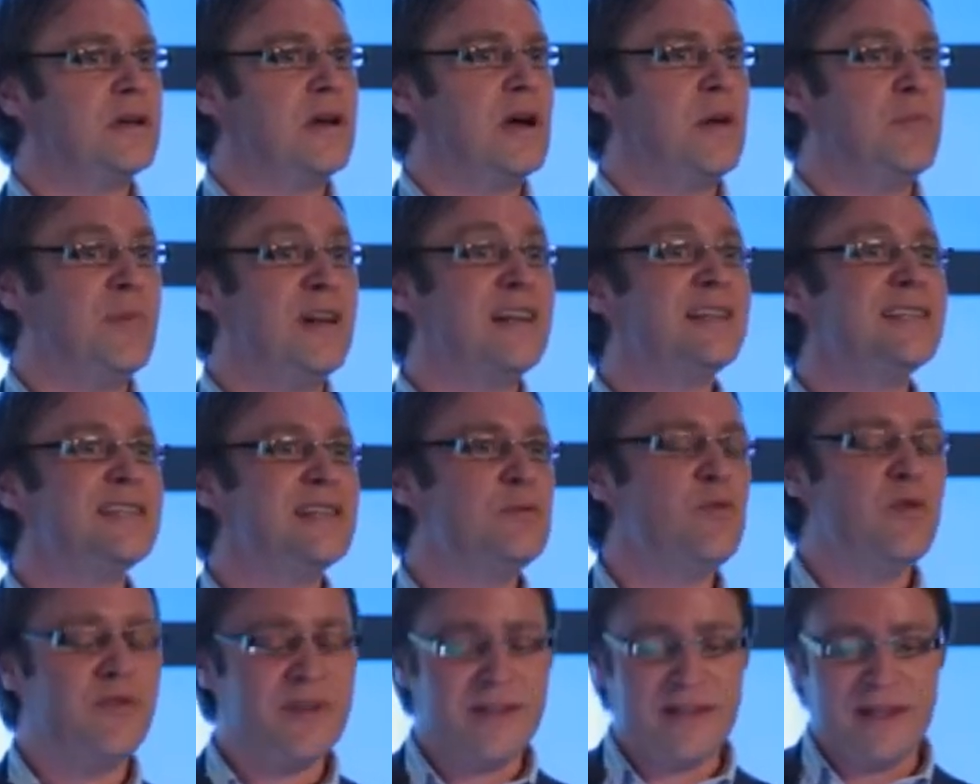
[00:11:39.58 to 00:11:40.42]

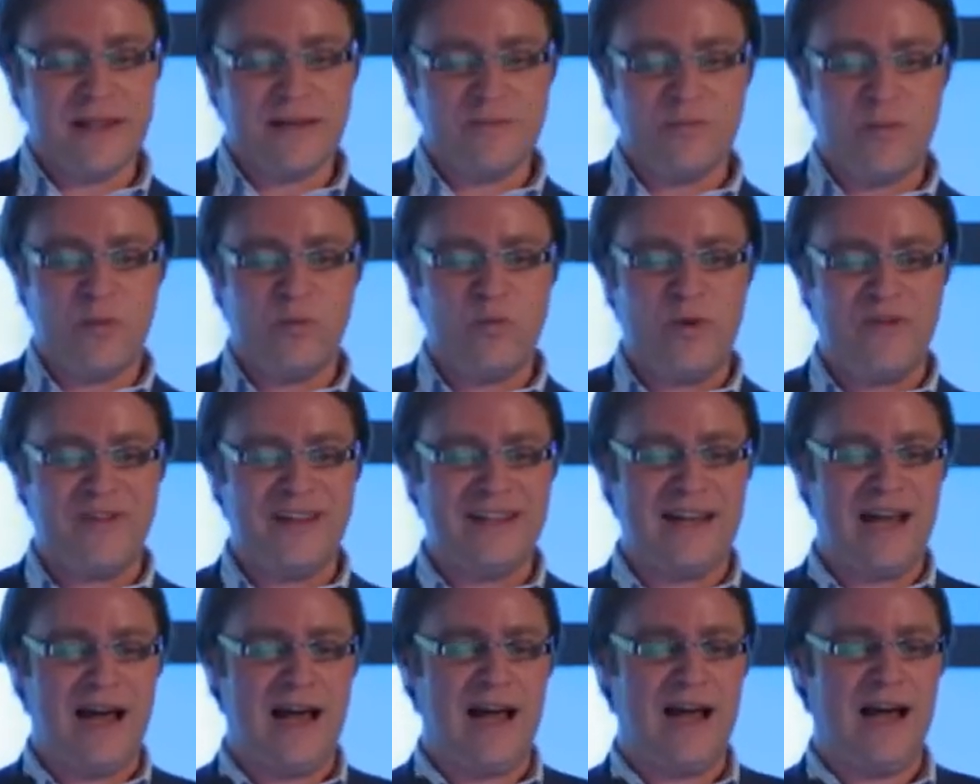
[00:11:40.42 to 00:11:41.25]
ability
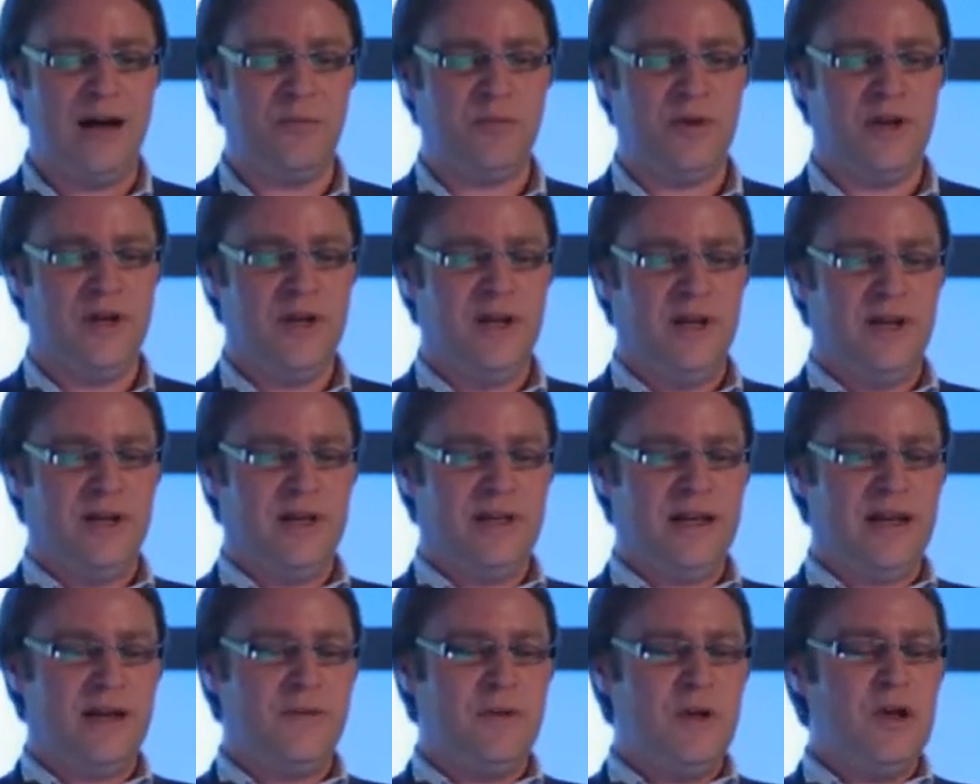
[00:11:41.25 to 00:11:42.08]
within that app,
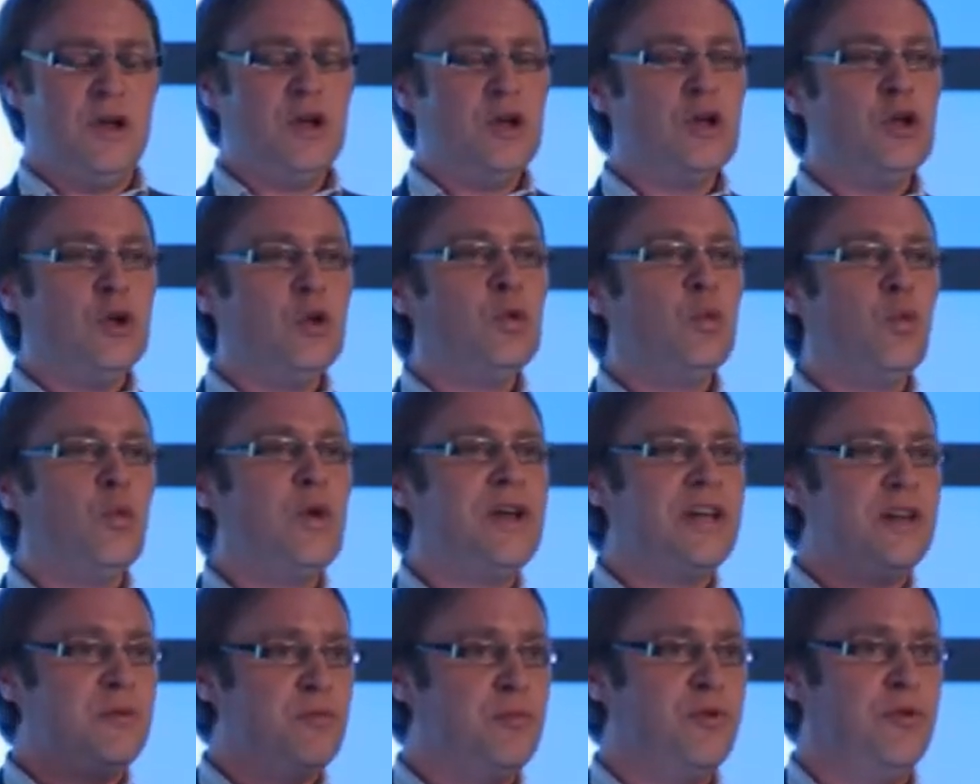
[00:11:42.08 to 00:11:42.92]

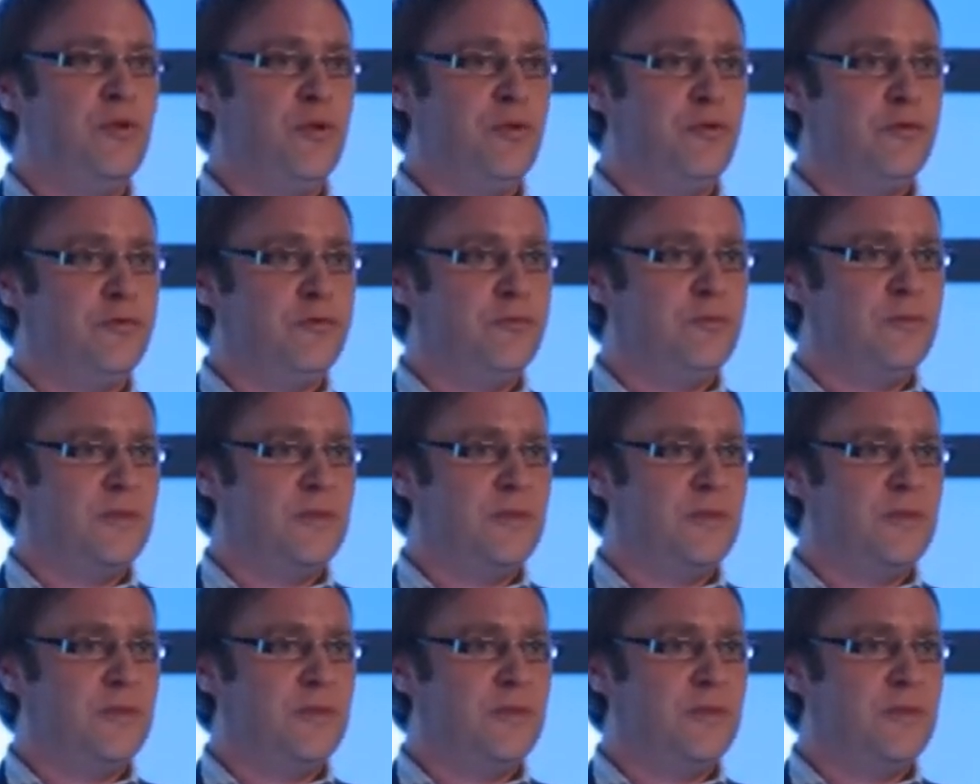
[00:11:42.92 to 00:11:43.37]
we can improve.